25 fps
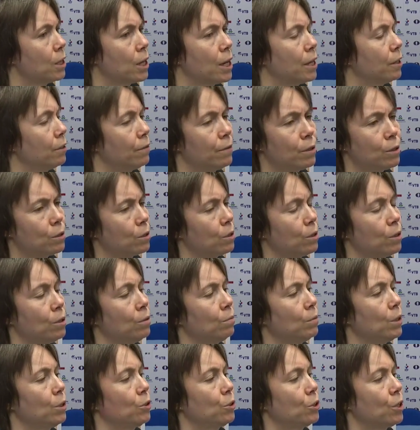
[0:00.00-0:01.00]
Yeah, that was the
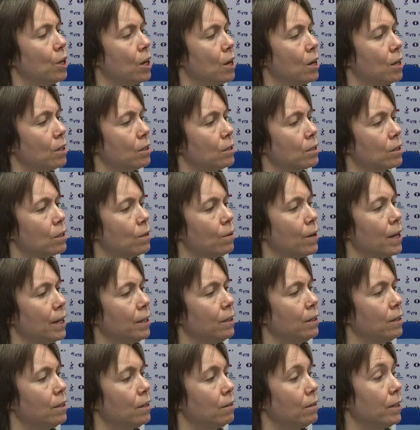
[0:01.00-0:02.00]
only chance. So
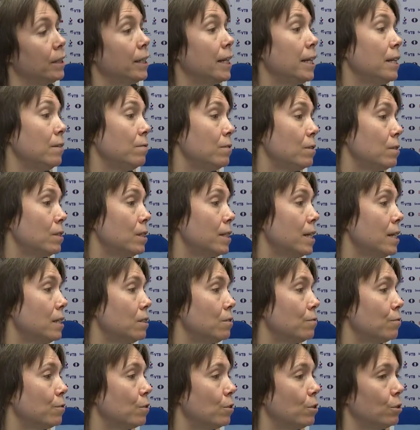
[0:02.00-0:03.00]
I don't know. And then it was
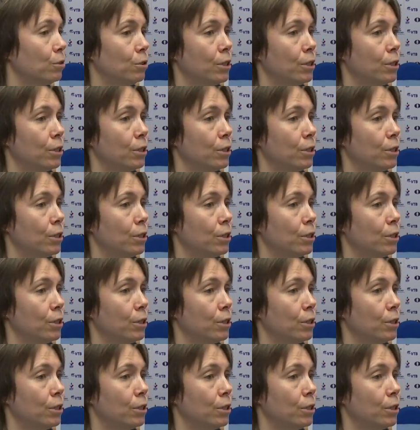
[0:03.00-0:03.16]
just for a